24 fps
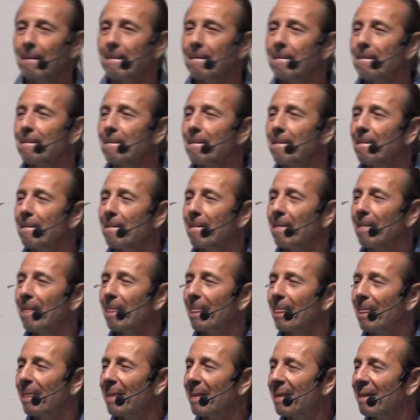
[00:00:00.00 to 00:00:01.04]

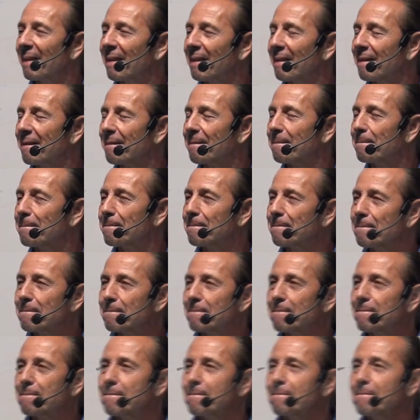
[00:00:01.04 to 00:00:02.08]

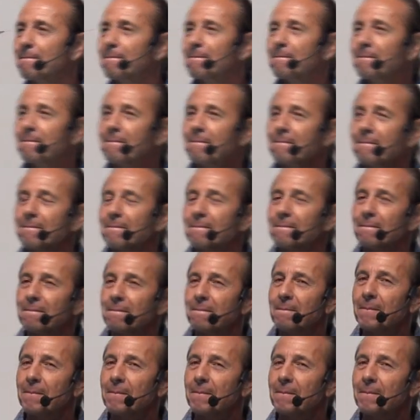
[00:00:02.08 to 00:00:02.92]
[no speech]